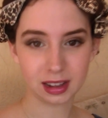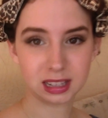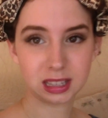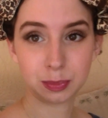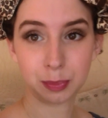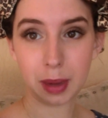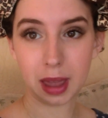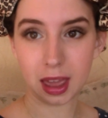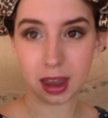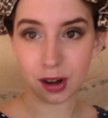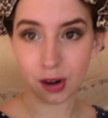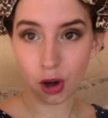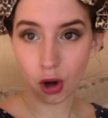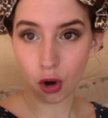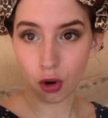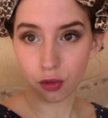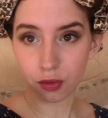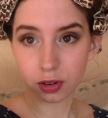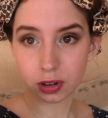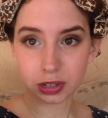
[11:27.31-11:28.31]
It's been
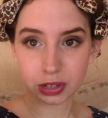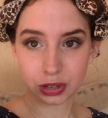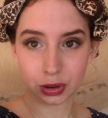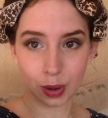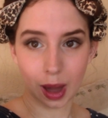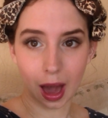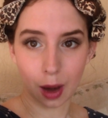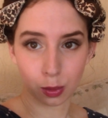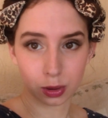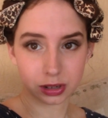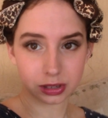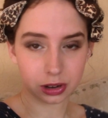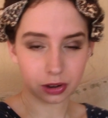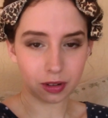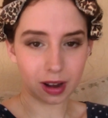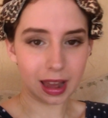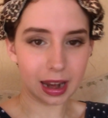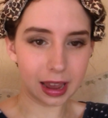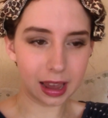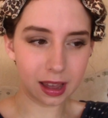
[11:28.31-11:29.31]
over 2 hours
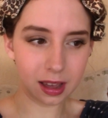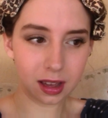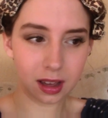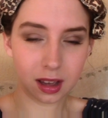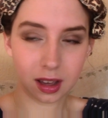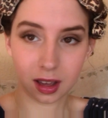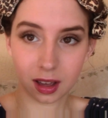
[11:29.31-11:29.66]
already.